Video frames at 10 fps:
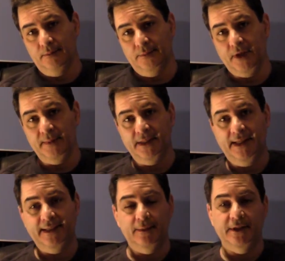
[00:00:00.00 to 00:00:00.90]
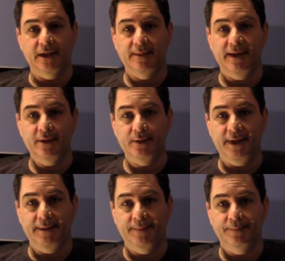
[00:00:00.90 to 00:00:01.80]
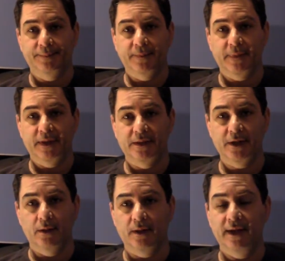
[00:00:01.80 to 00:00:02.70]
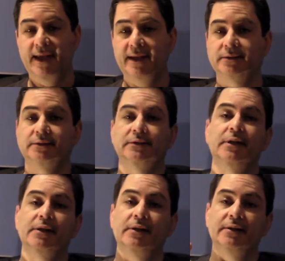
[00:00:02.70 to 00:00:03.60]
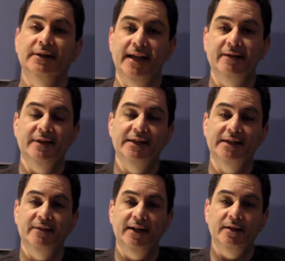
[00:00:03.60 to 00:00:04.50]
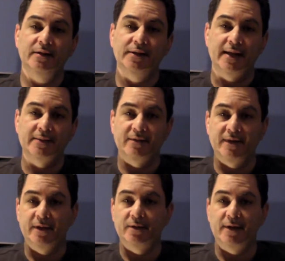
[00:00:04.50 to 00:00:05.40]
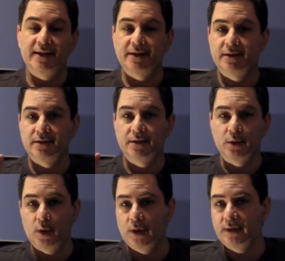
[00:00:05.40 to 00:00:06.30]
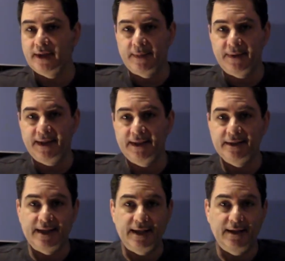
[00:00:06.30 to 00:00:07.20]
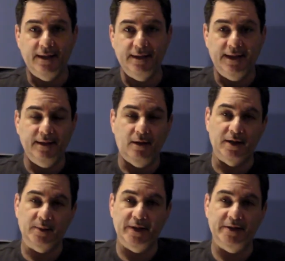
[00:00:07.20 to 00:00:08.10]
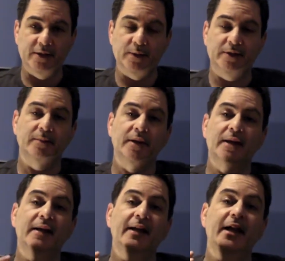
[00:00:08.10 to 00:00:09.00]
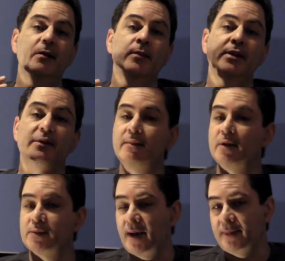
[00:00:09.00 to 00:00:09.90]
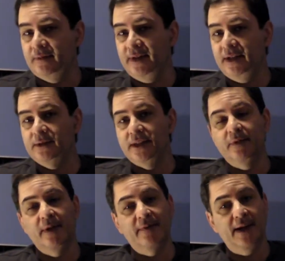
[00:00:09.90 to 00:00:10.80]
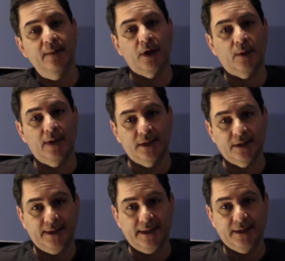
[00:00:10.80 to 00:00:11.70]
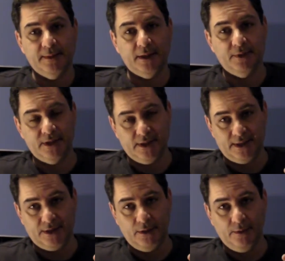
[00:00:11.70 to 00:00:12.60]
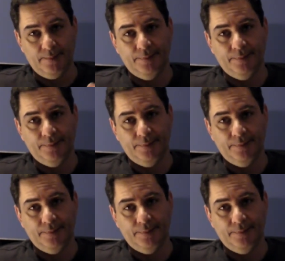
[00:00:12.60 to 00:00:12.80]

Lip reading: dummy leg that we talked about yesterday. So again, the AVD videos, the Amazon Video Direct tutorial type of things, and our experiences with them have been the most popular videos. If you have any more questions on that subject, please let us know.